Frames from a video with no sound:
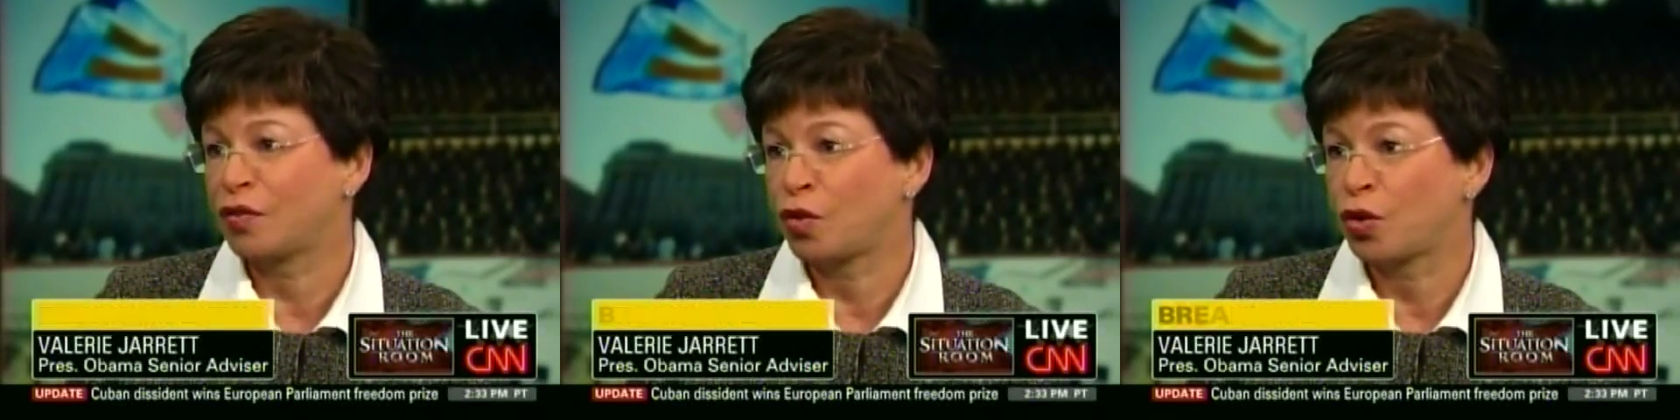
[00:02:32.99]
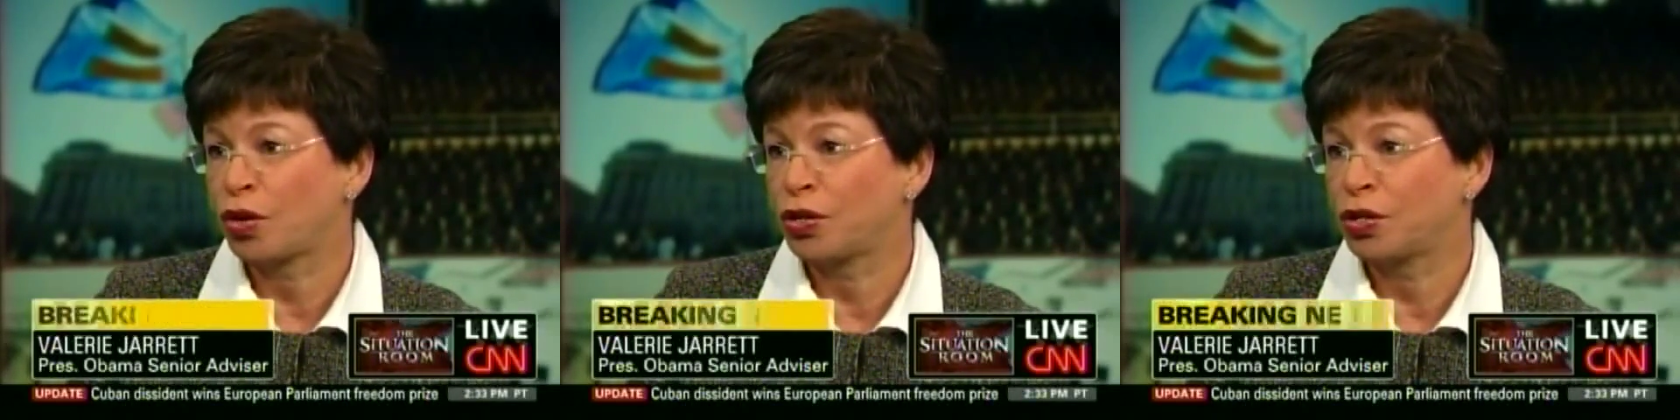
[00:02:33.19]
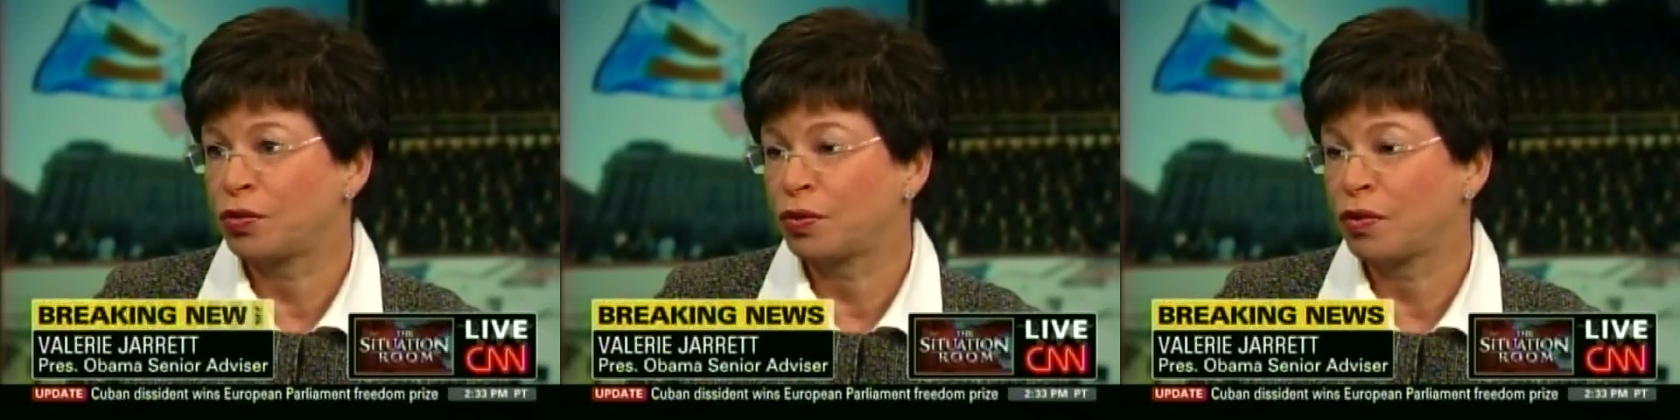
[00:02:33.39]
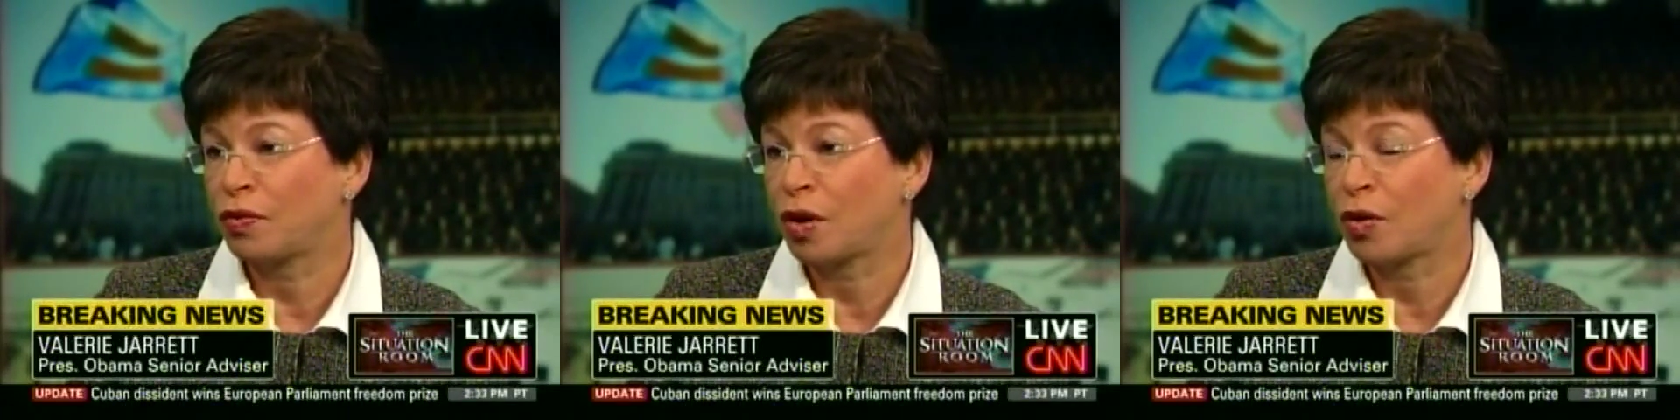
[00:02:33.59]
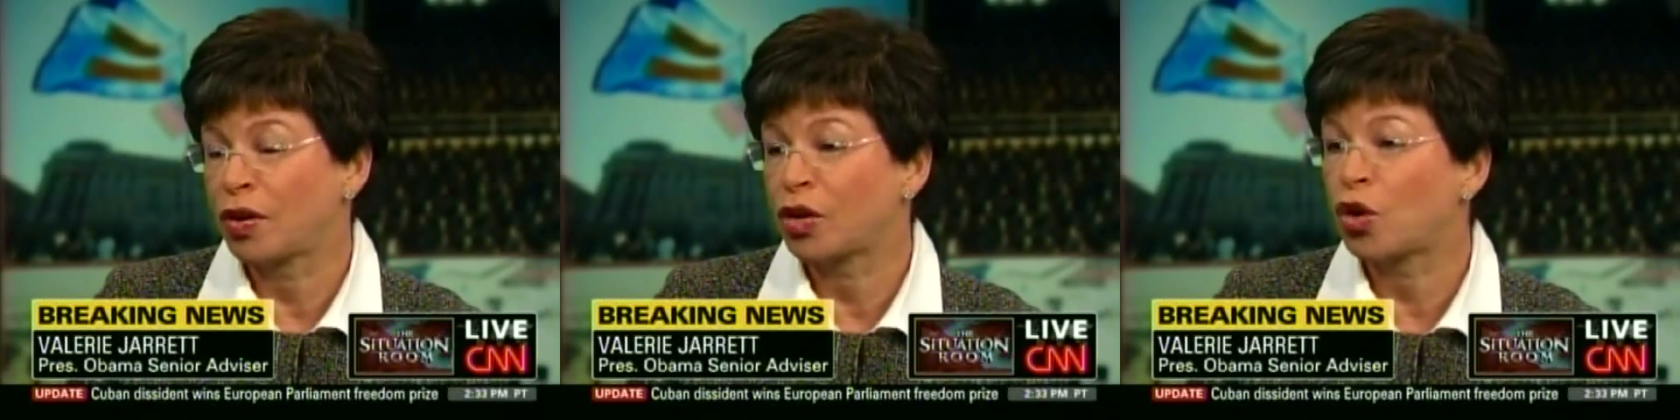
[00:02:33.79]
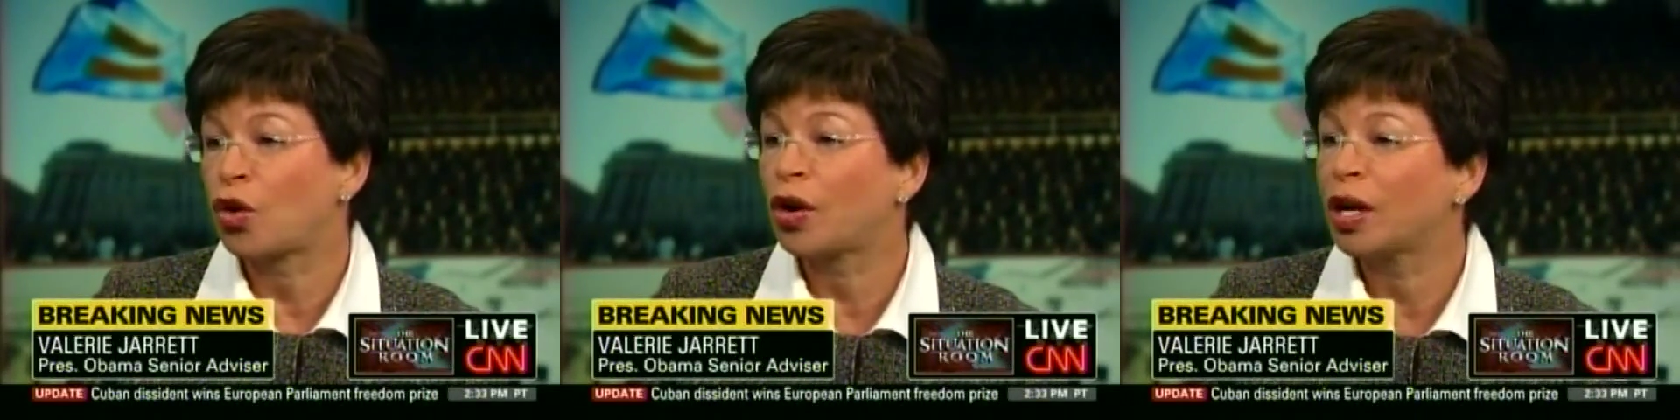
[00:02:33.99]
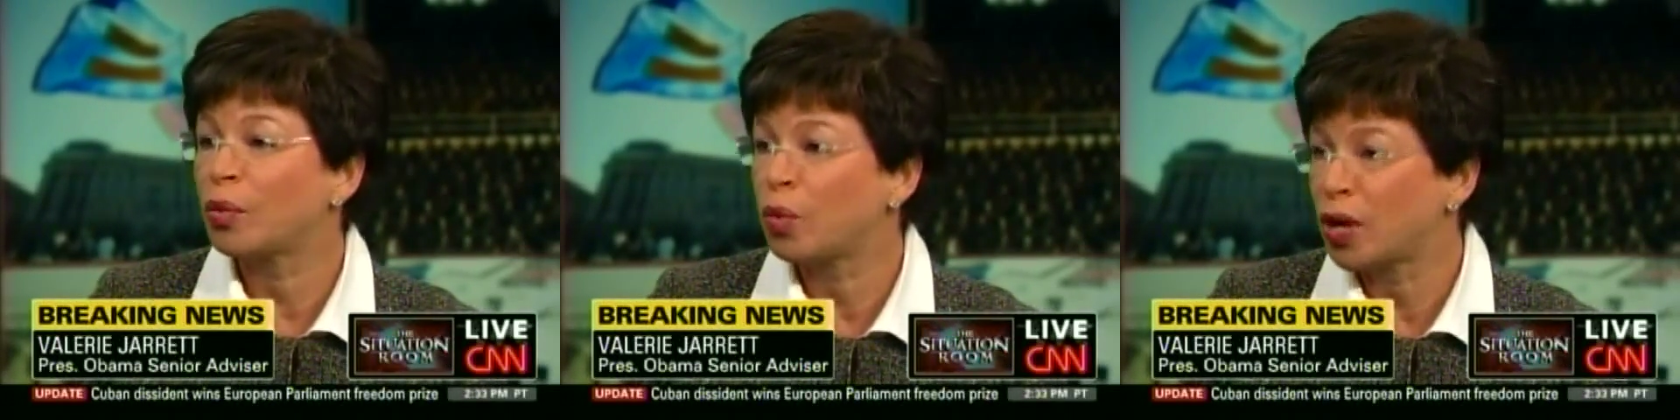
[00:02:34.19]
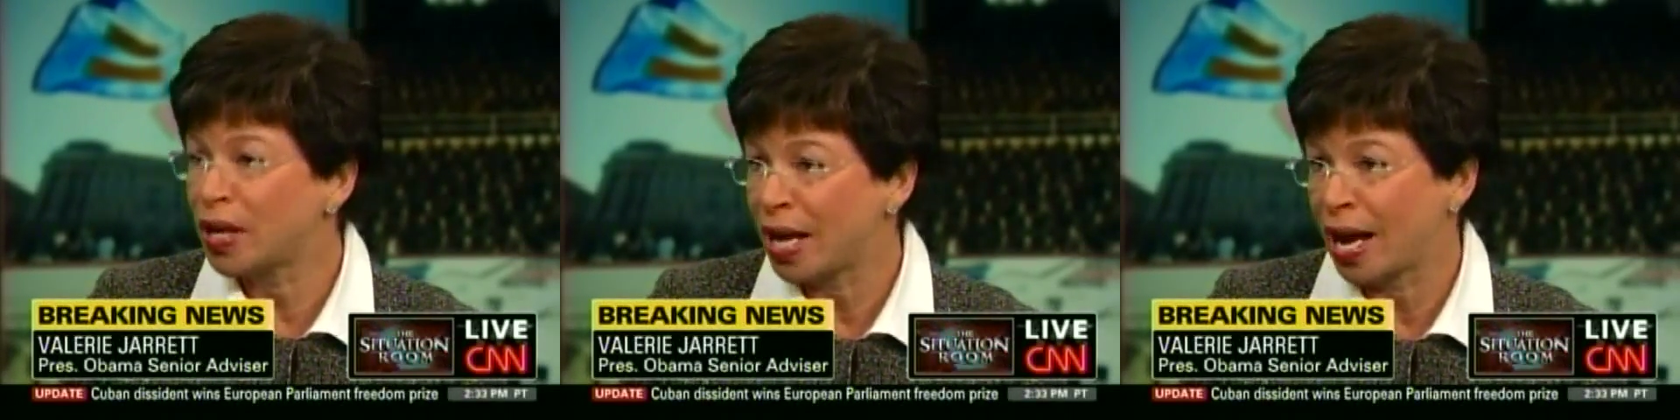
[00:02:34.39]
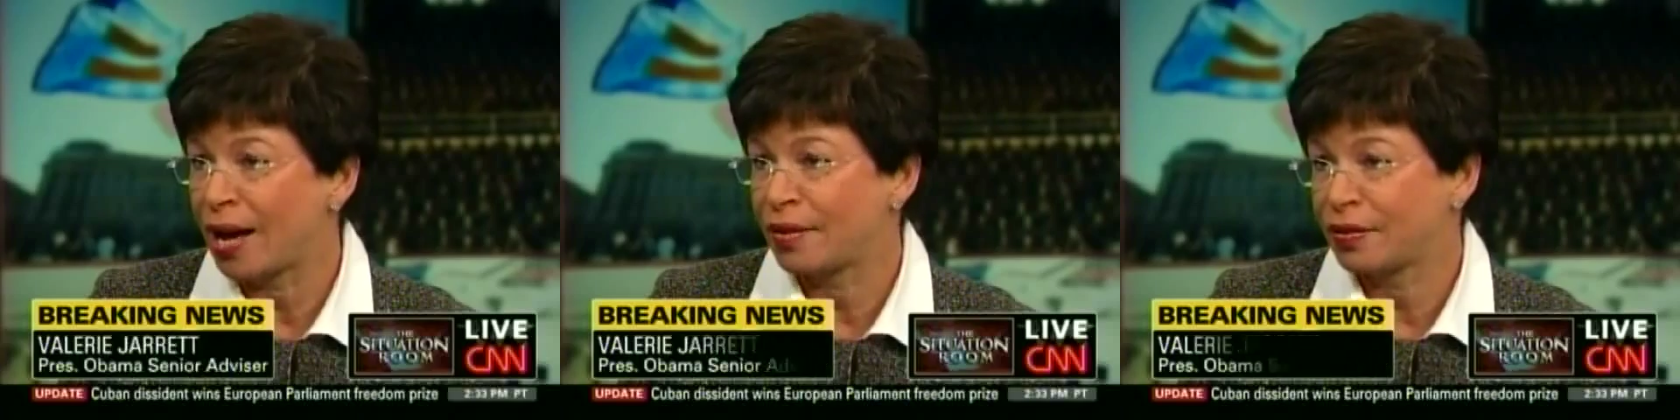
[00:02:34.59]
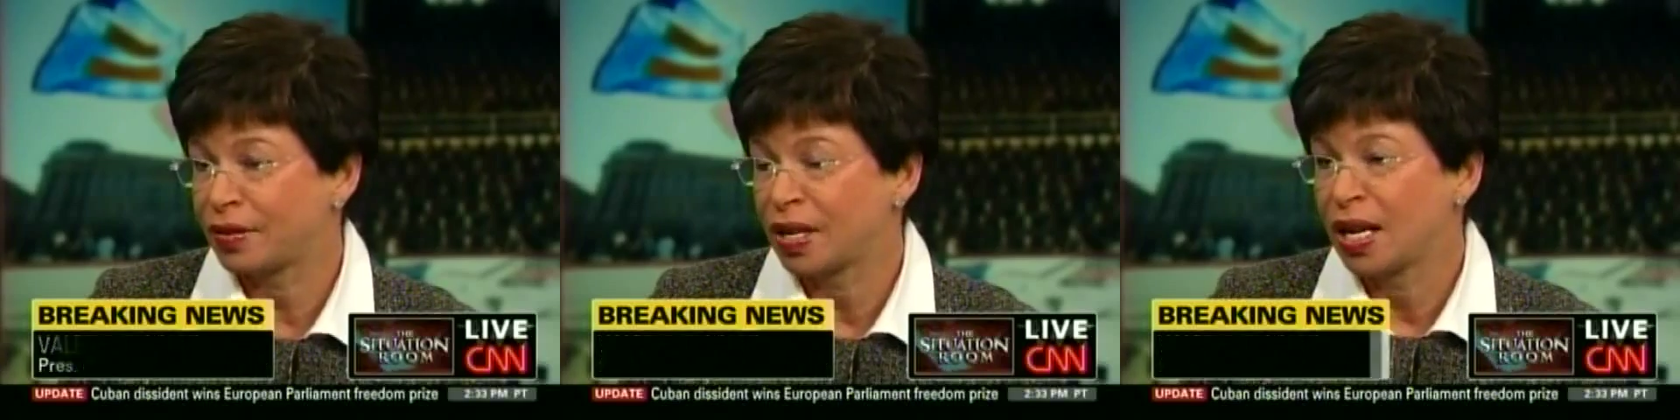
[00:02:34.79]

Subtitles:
order to revoke it, or he would have.